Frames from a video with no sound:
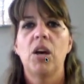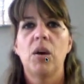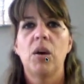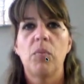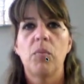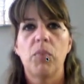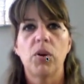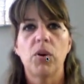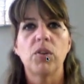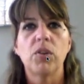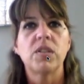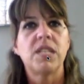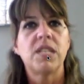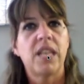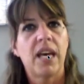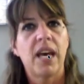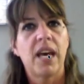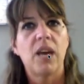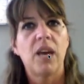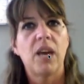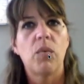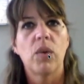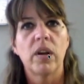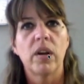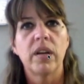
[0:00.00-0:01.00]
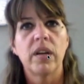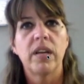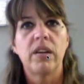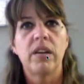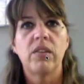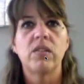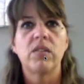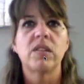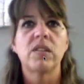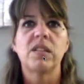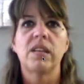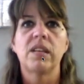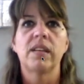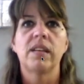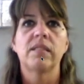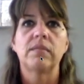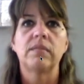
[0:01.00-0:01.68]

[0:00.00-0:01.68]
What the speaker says: per se, where, it's like